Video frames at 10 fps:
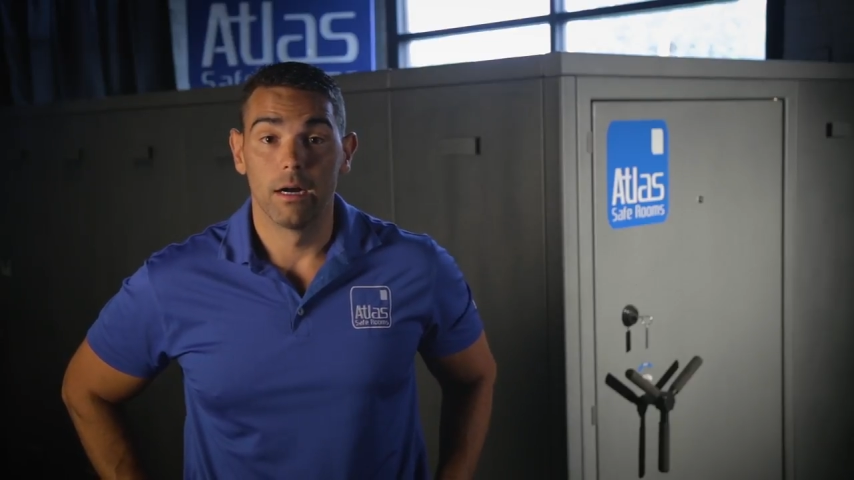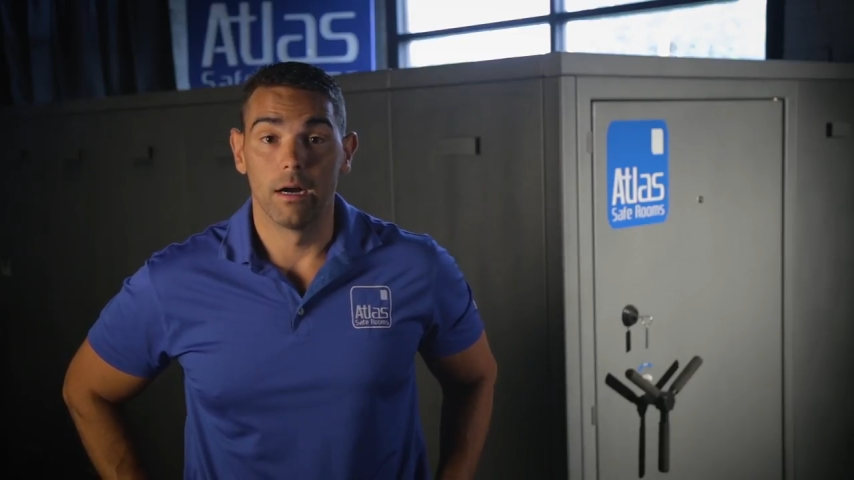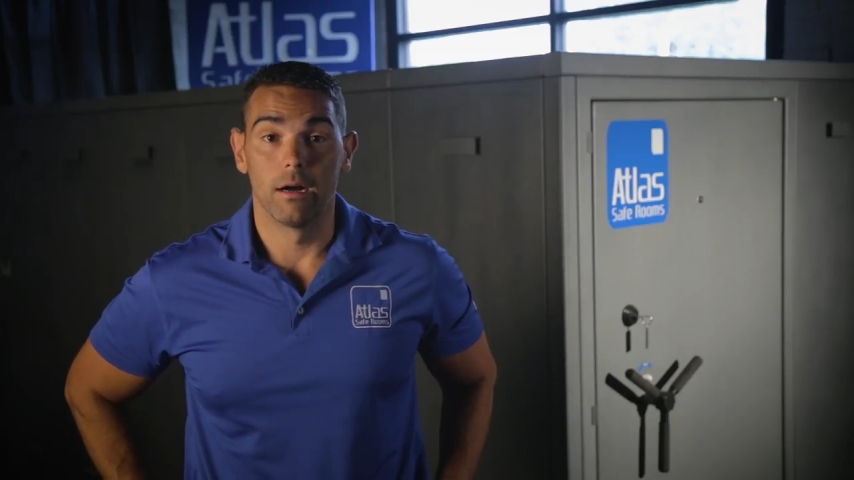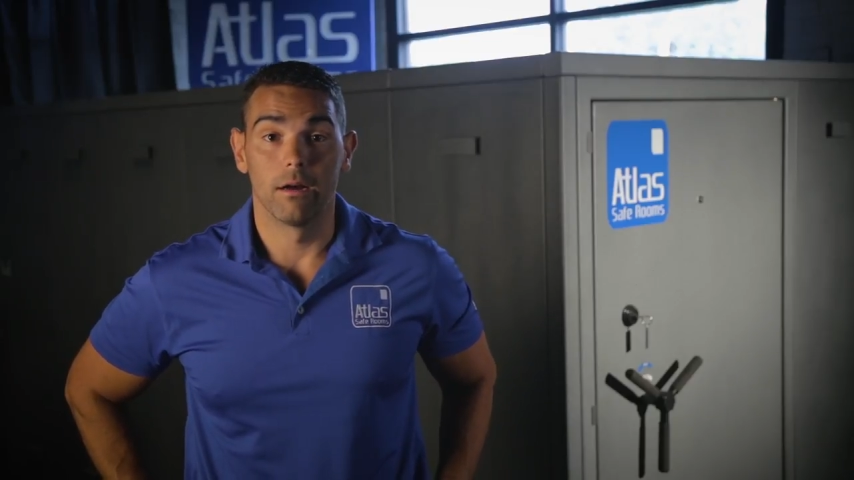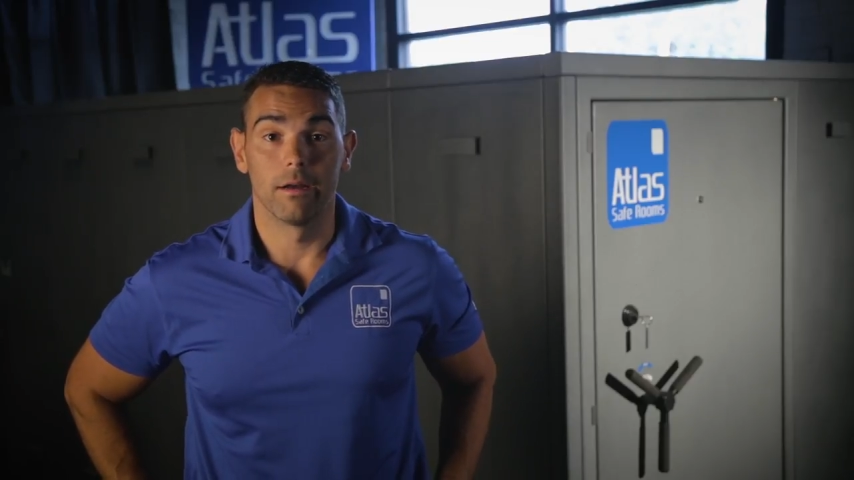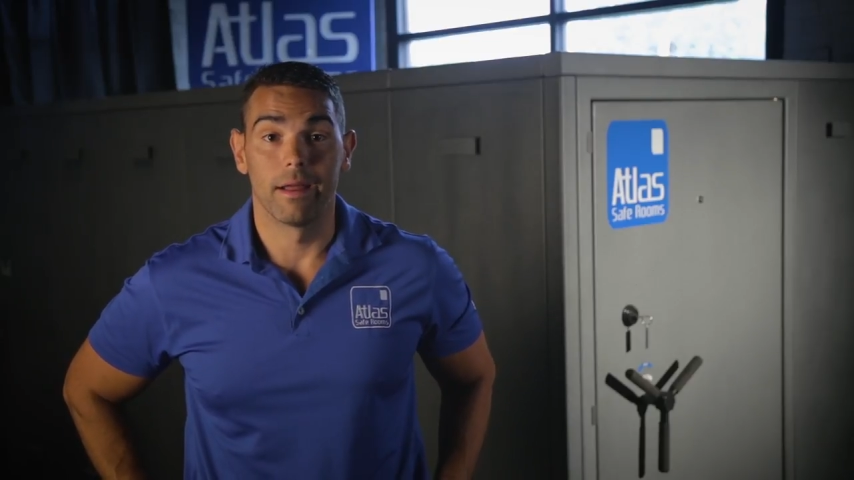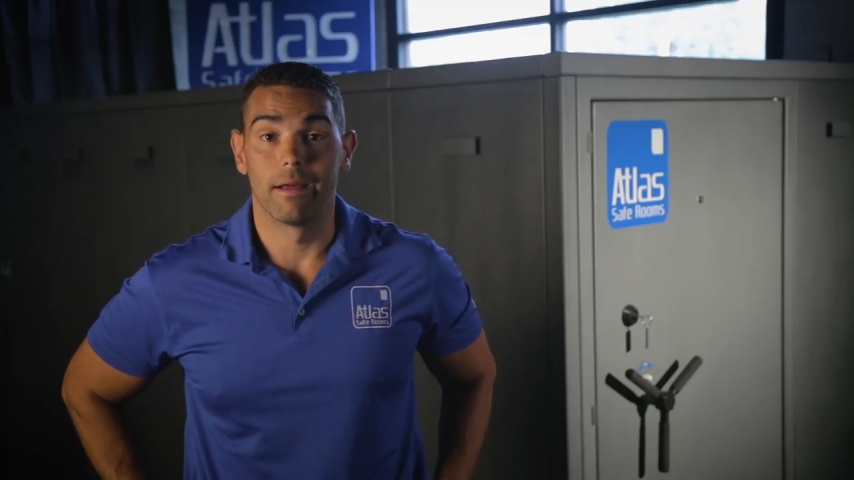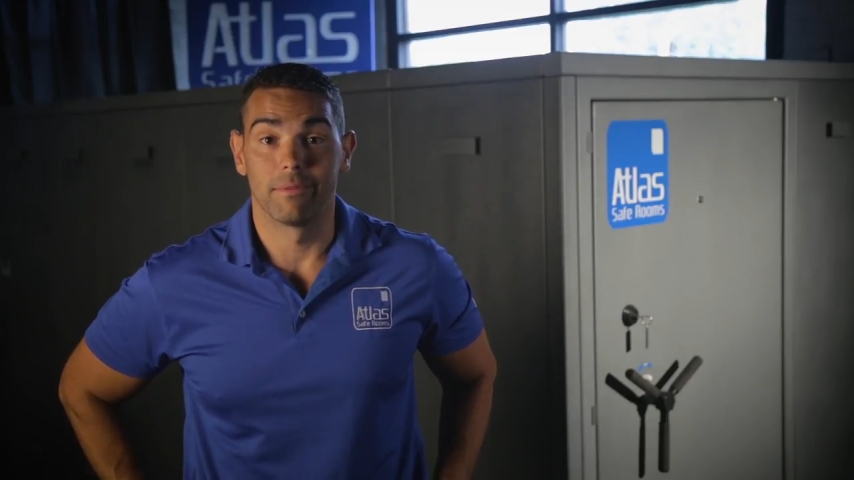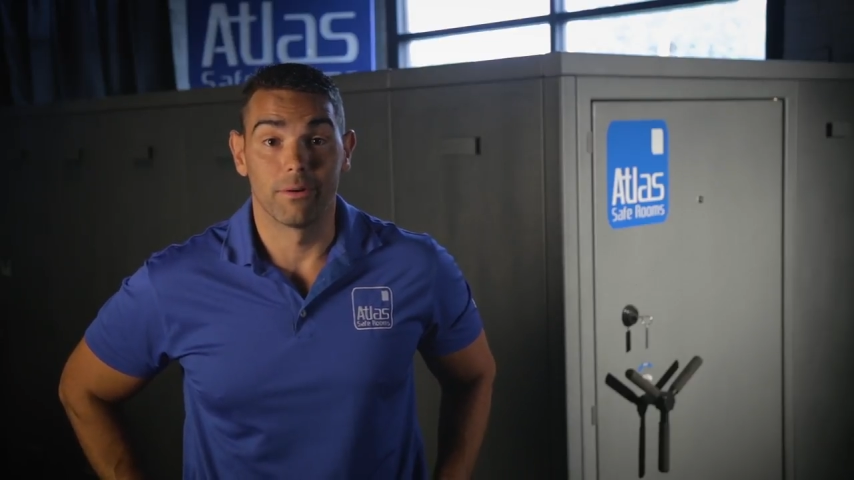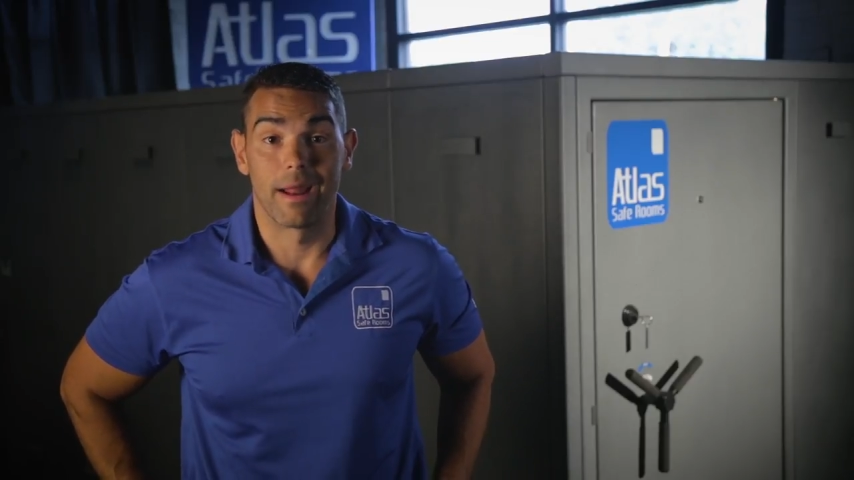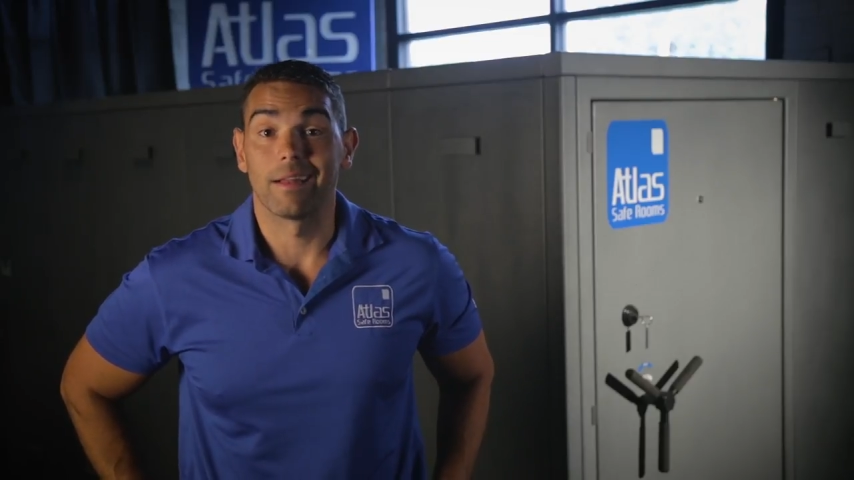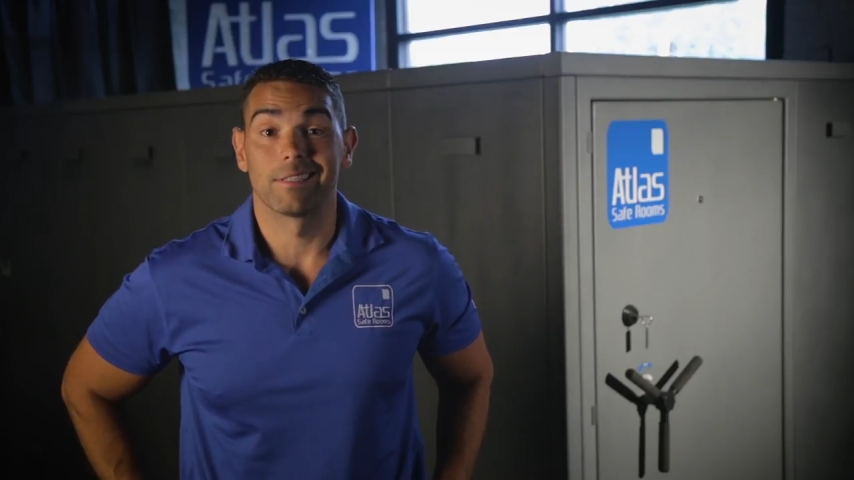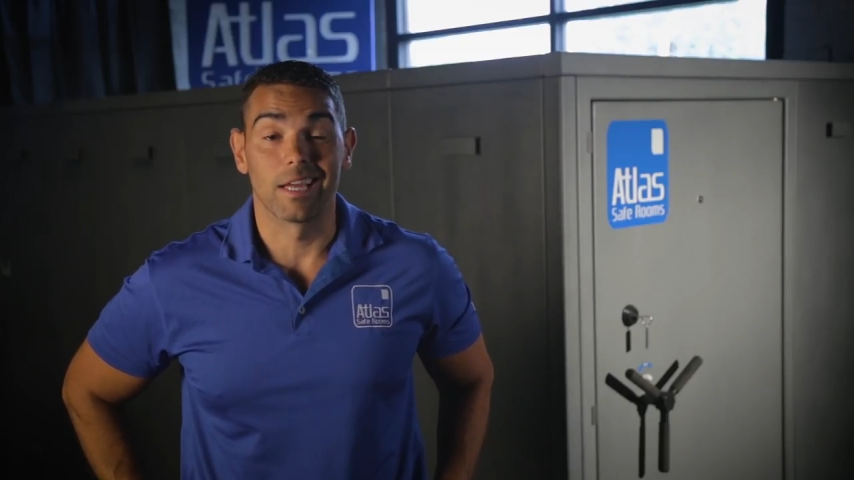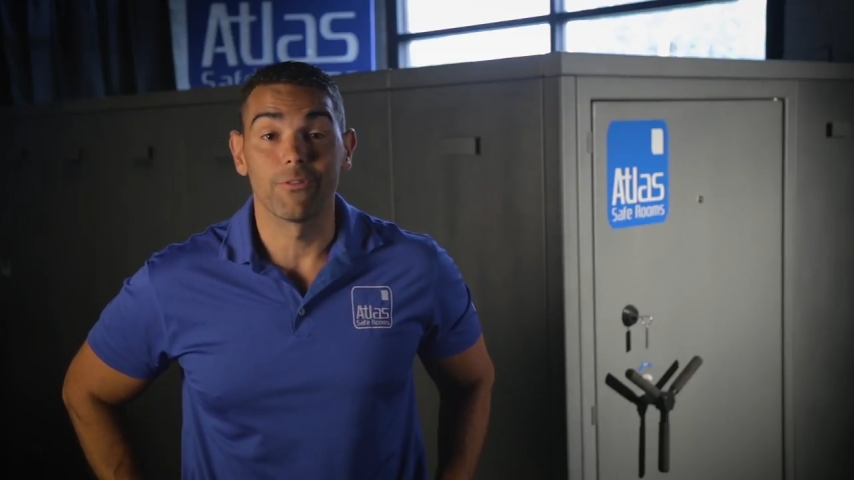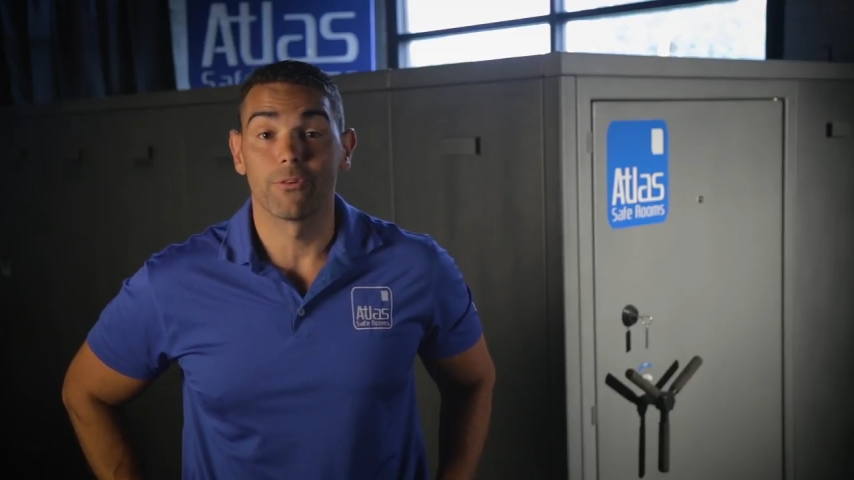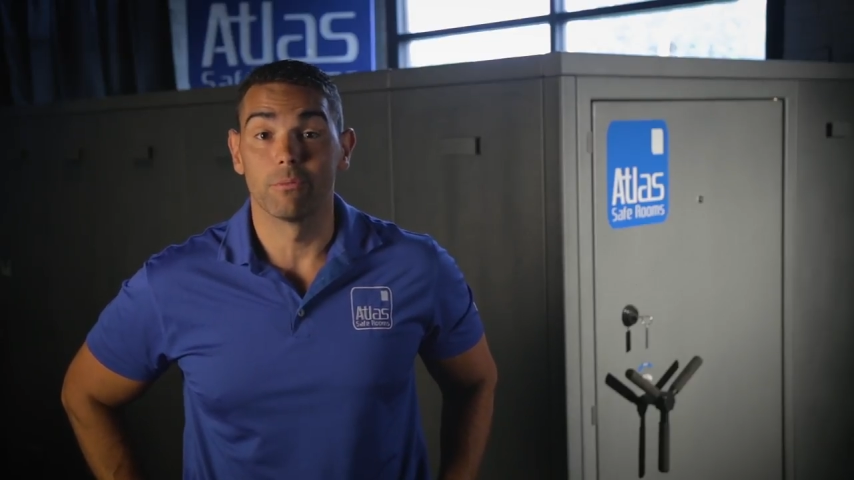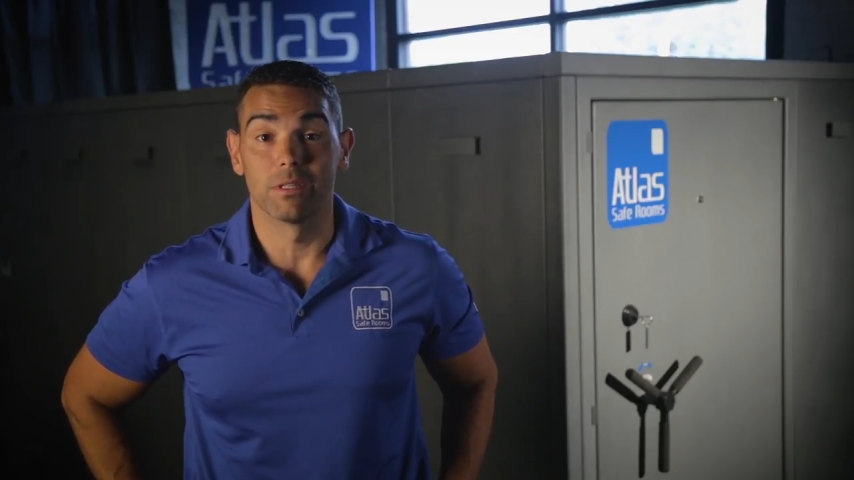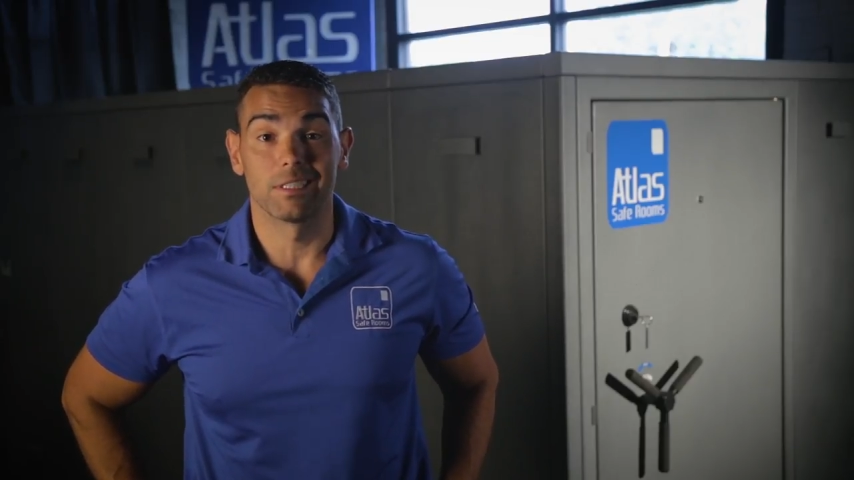Uh, an, you know, an Atlas safe room,